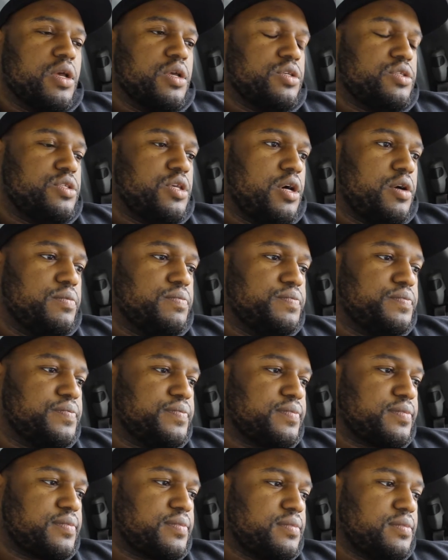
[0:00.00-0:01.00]
So,
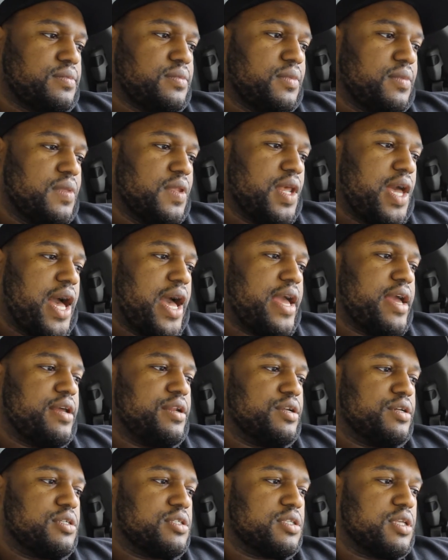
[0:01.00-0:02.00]
I
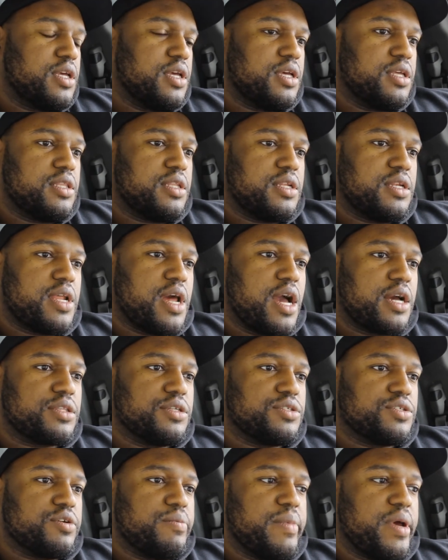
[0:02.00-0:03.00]
understand that
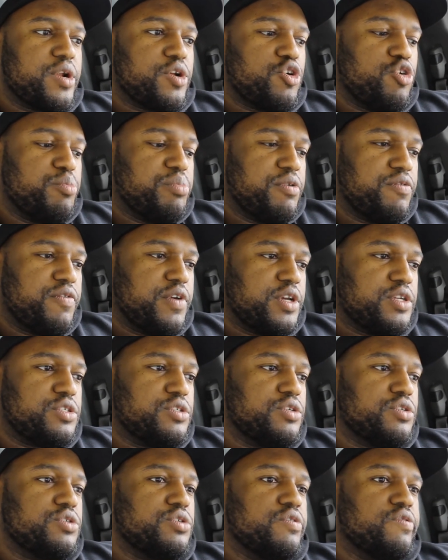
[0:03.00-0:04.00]
doctors are medical
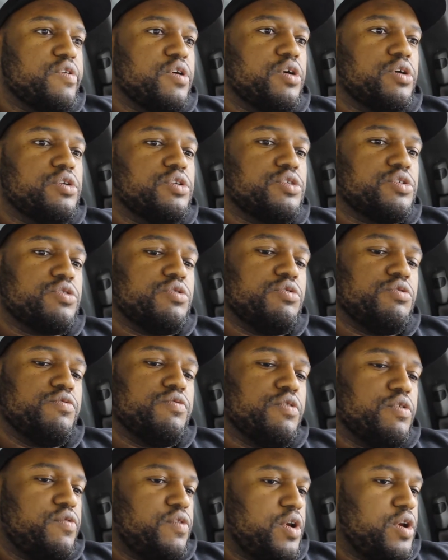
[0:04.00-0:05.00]
professionals who've gone to school
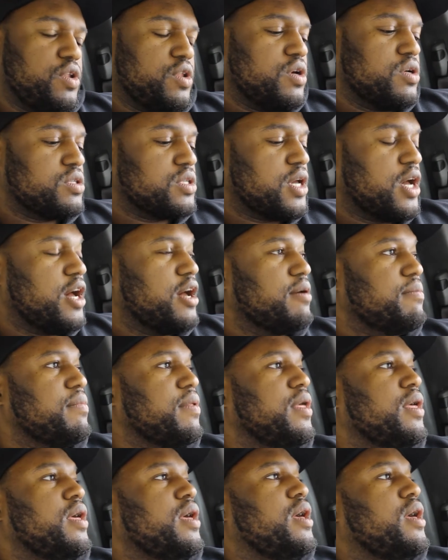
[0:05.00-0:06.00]
for a very long time,
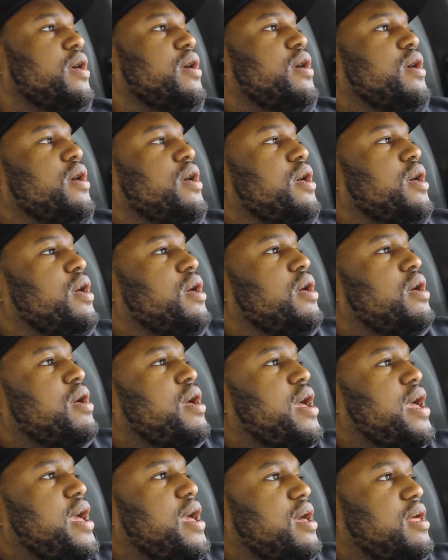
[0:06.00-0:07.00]

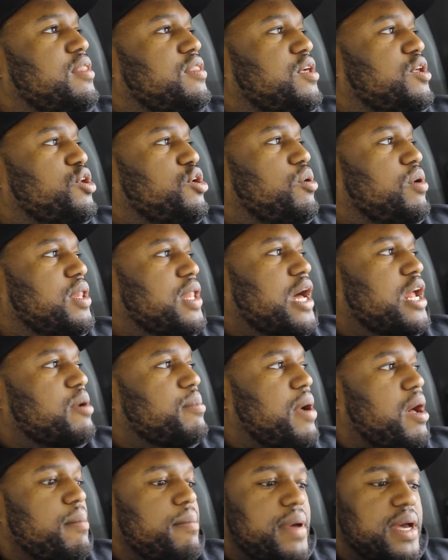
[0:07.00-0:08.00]
and they know a lot
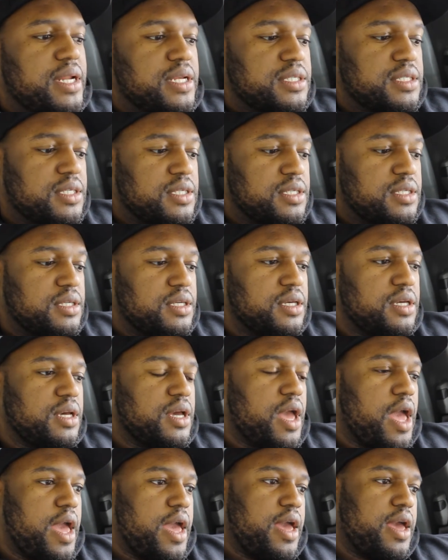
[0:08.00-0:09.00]
about medicine
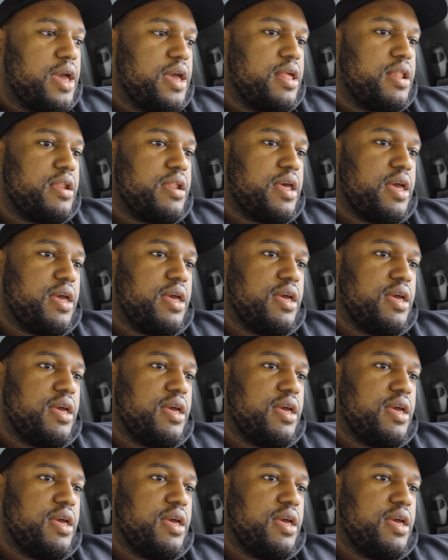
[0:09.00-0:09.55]
and